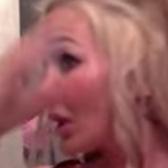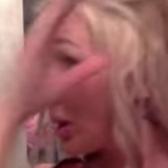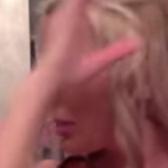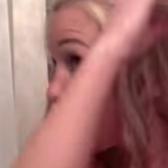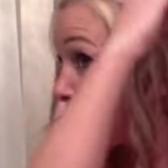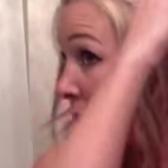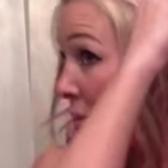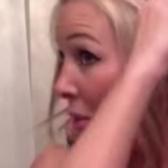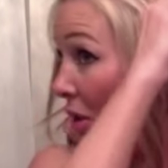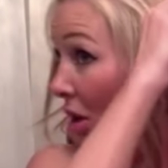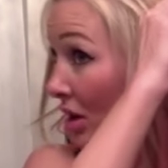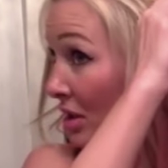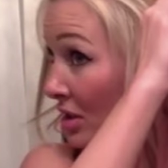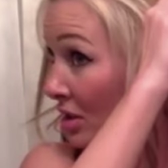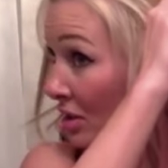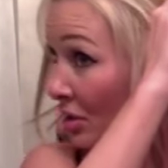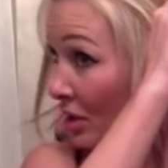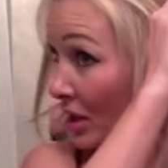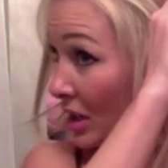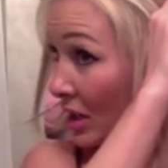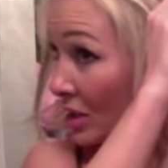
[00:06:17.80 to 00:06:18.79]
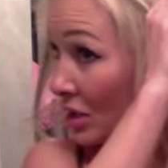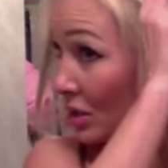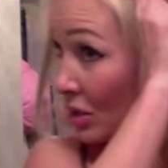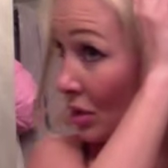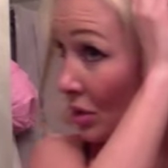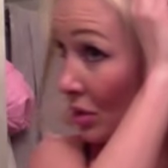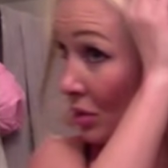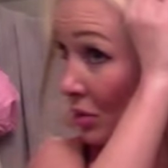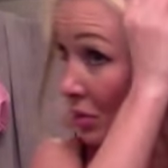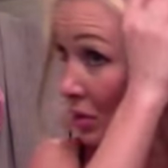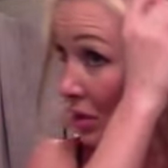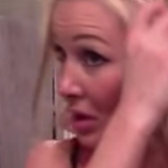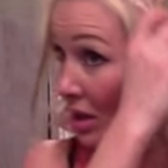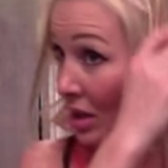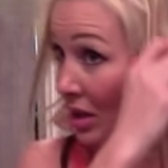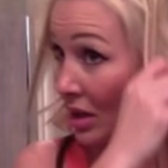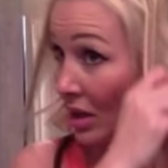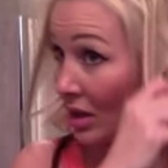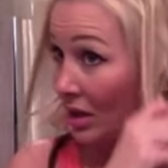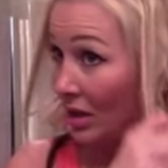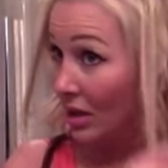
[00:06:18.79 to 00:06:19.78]
But I'm also going to do
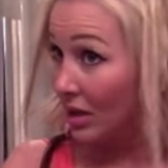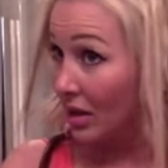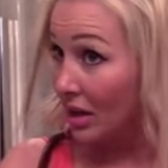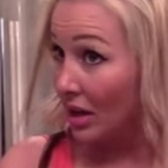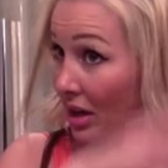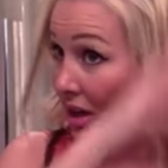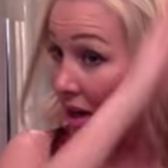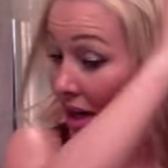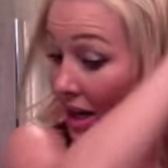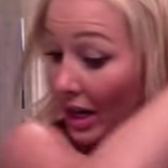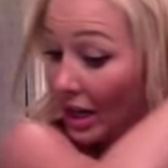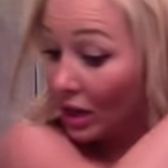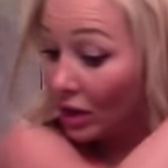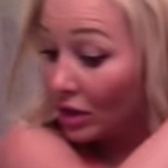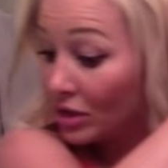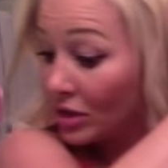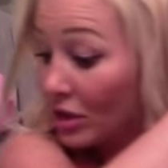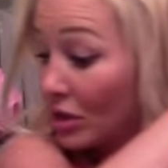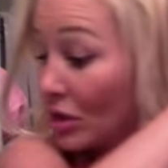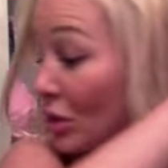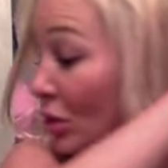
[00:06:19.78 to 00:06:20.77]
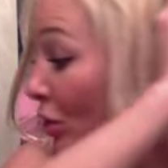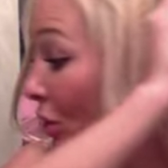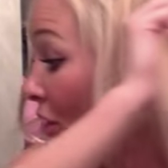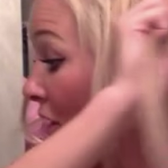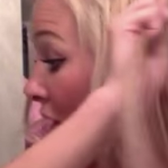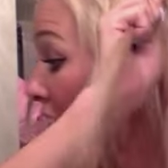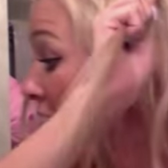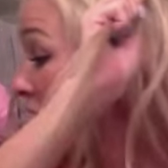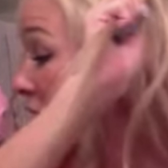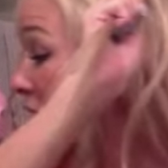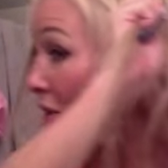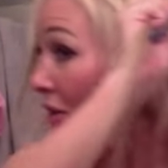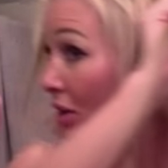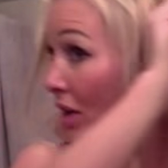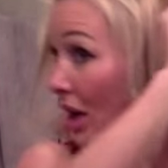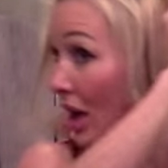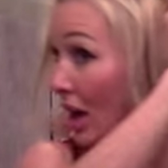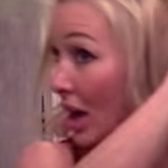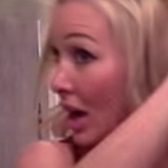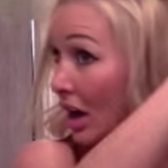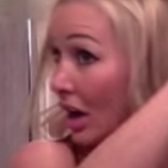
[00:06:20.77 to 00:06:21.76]
a hair tutorial
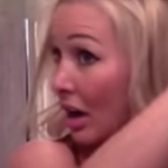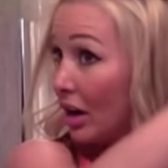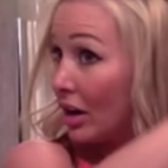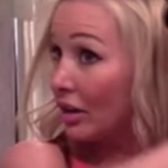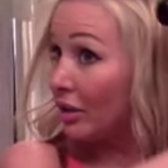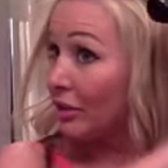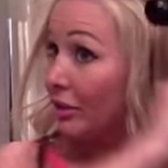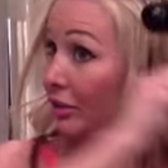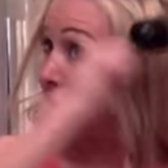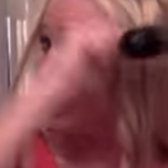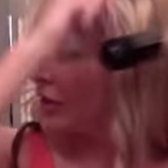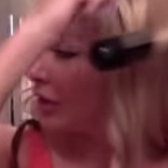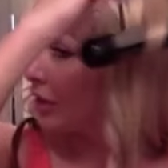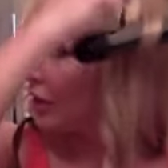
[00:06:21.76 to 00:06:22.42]
of